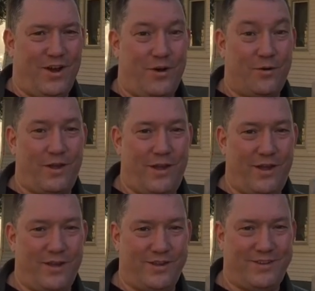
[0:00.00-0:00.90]

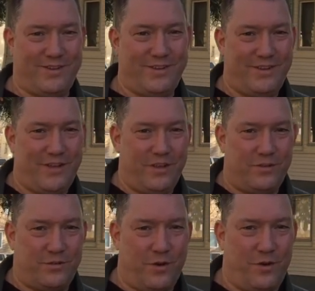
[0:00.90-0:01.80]
Okay,
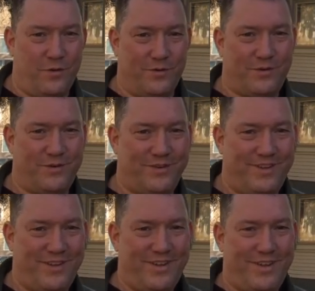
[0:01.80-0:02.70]
so
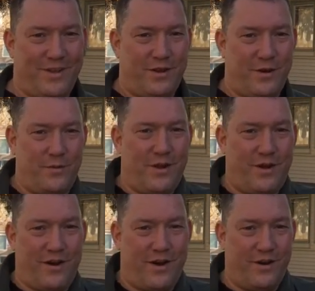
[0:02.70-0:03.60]
here we
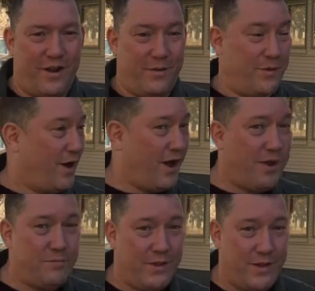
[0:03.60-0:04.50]
are, and
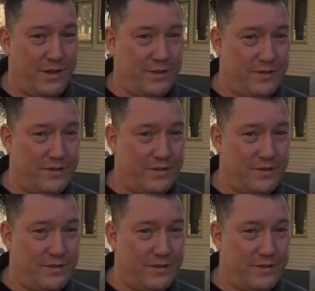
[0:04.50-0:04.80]
behind me,